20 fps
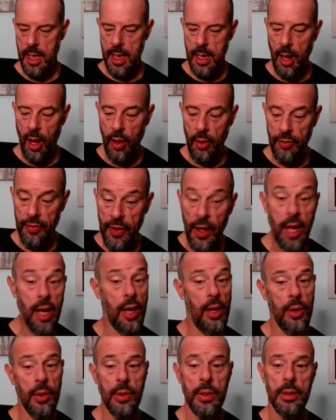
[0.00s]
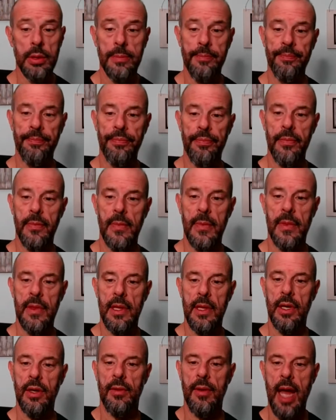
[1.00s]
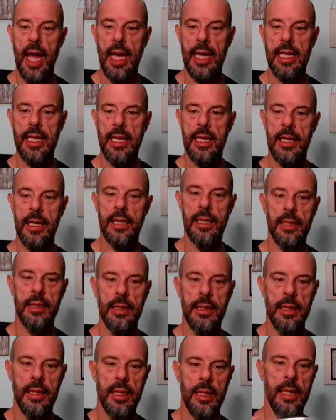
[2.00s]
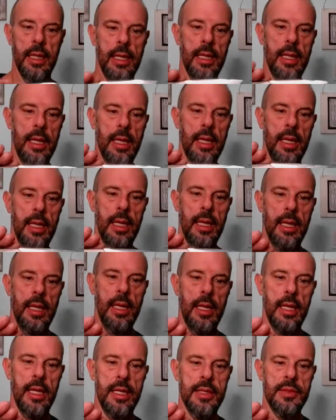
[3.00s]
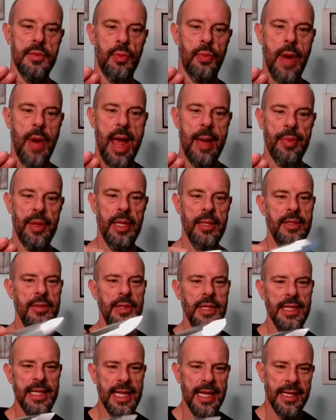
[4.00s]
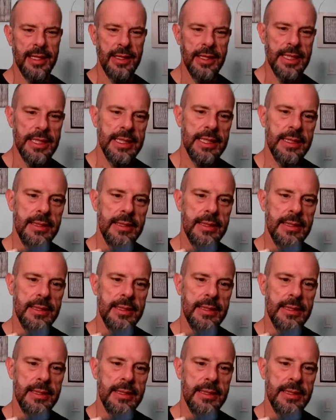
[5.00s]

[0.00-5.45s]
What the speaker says: Although the Karaki here is rapid. Dude, look at the.